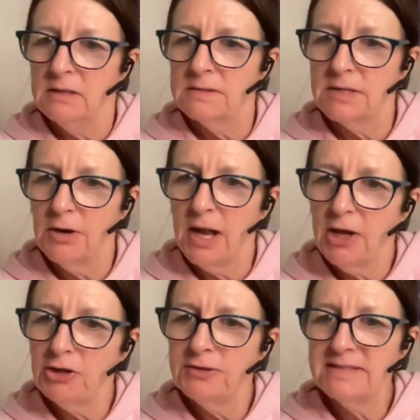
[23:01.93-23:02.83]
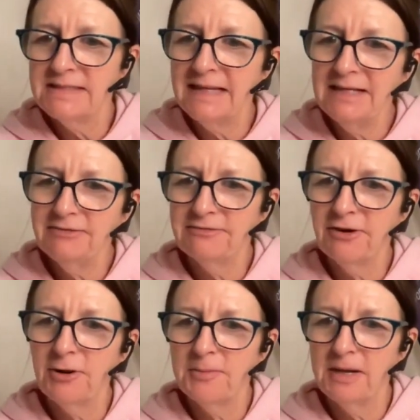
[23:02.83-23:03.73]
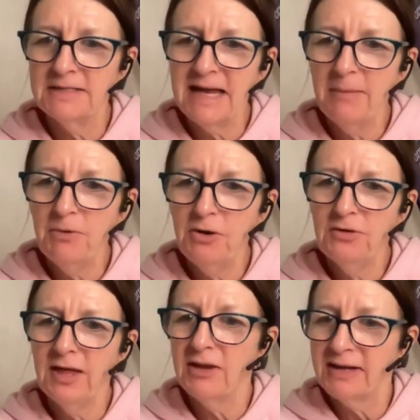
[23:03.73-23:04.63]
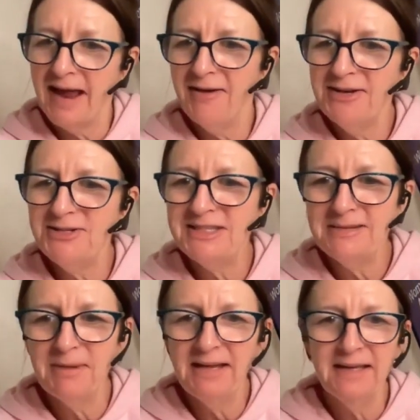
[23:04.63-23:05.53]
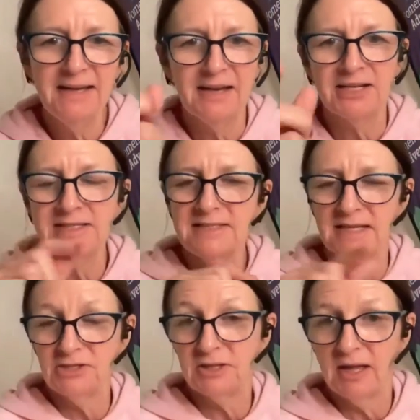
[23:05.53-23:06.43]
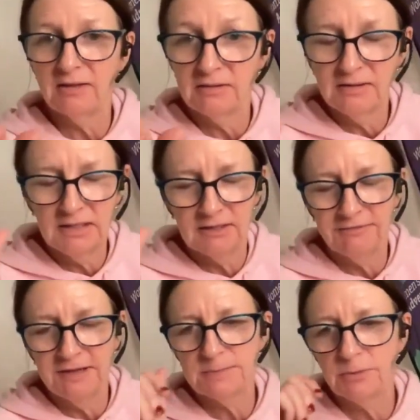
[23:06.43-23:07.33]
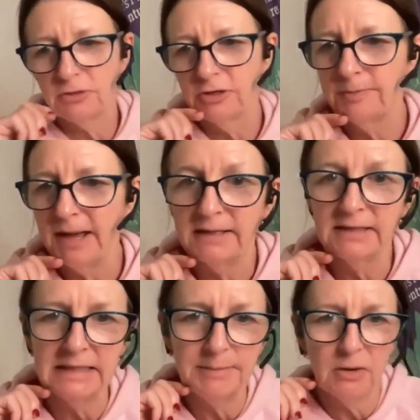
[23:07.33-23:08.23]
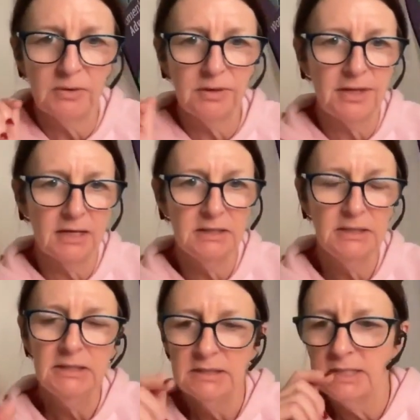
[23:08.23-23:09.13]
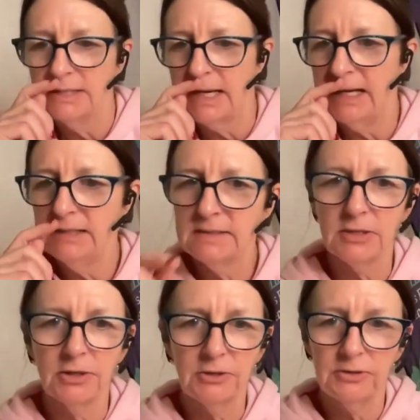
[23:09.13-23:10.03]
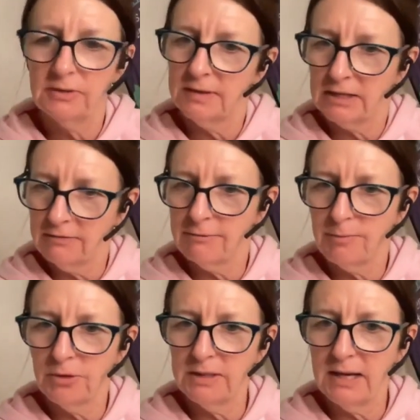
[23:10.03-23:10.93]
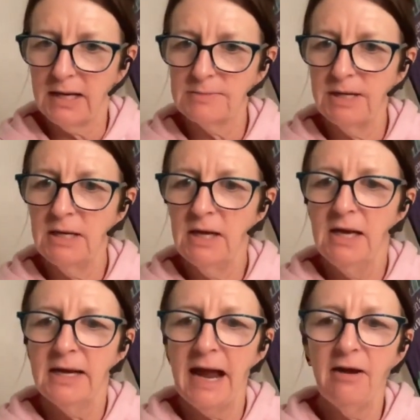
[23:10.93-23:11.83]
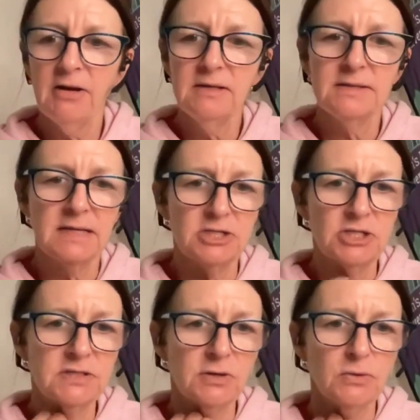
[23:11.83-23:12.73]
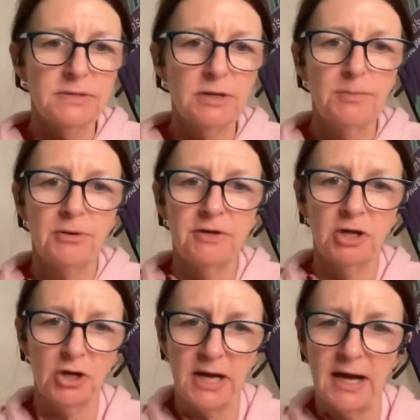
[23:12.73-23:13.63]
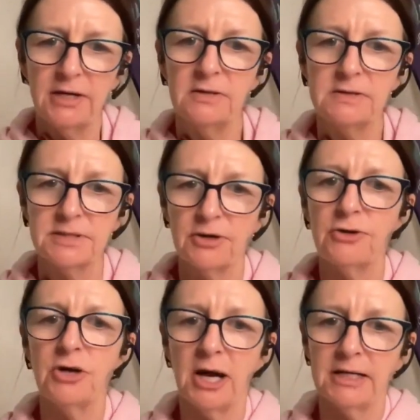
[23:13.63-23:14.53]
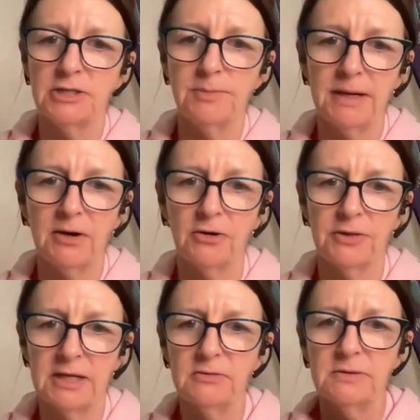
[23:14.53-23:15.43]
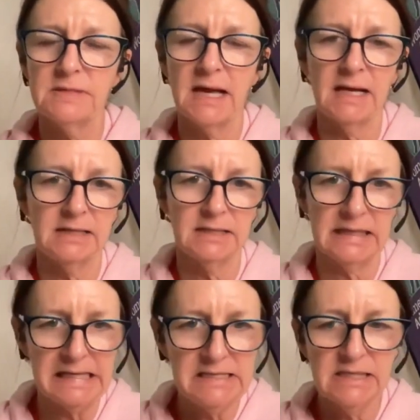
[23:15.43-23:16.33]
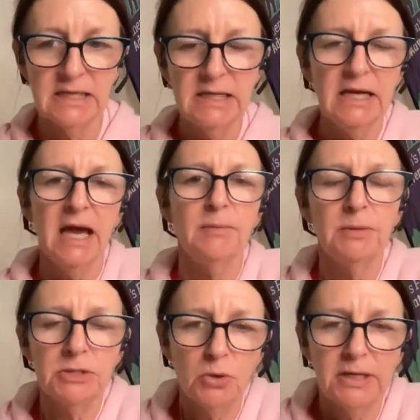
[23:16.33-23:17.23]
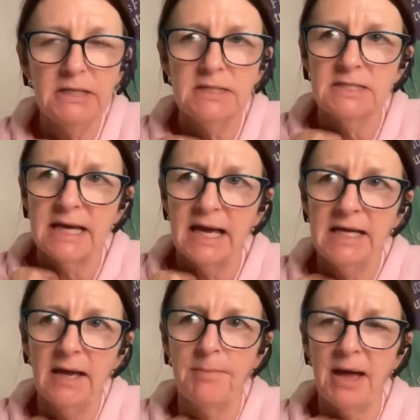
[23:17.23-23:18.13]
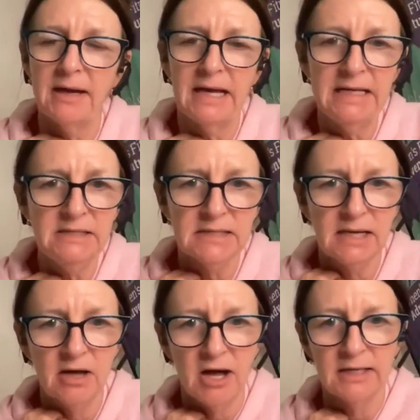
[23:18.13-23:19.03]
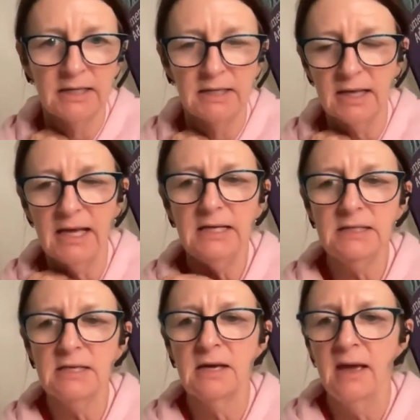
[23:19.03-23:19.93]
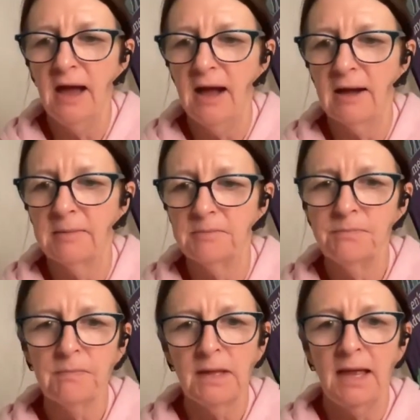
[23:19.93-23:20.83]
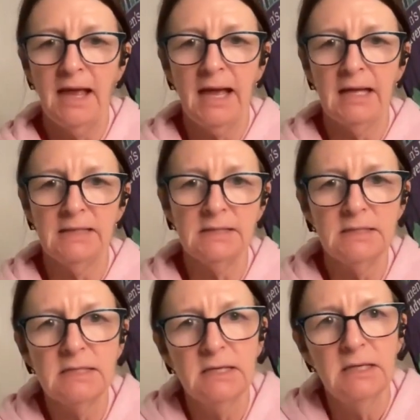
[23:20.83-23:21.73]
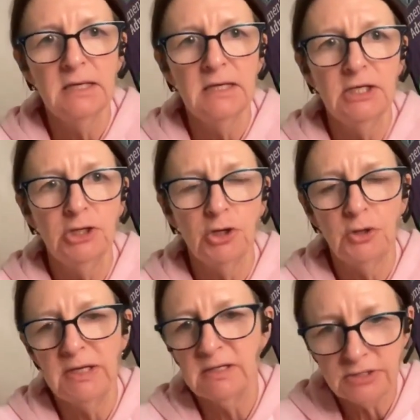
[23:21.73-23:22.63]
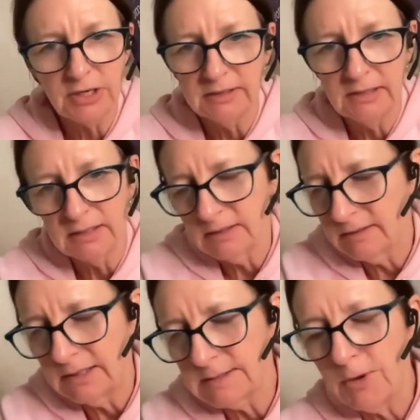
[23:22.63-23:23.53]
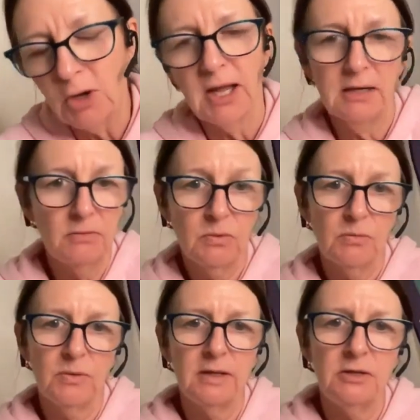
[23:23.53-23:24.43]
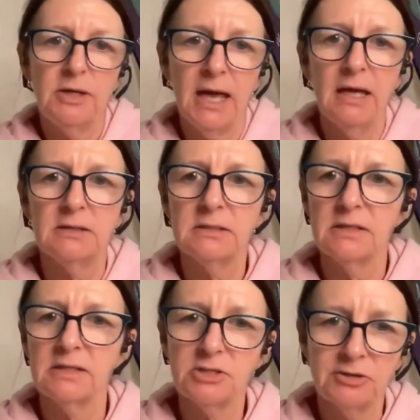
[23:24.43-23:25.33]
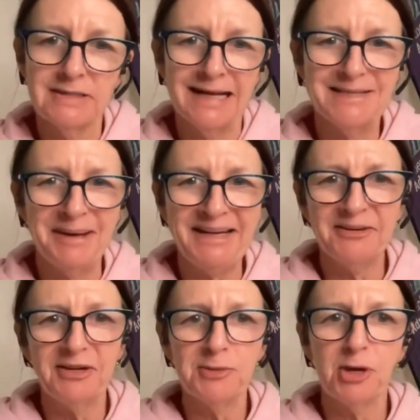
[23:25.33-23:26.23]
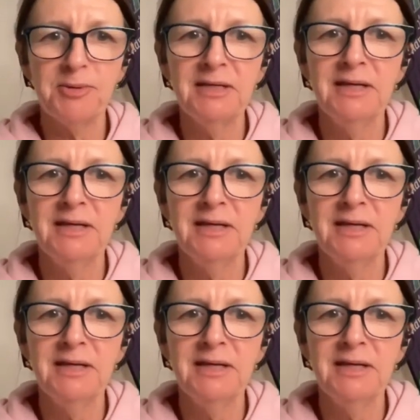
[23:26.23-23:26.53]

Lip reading: So hello, Christine from Tamworth. Hello, Karen, you did make it, and I did send you that in the Facebook group and an email with that today. So thank you for pointing that out to me. Carolyn says she's also improving her cardio so I can do better on the hills and heat. And we were talking today about heat and hiking in the heat. And, in Australia, it's potluck what weather you get, unless you're in Tasmania at the moment.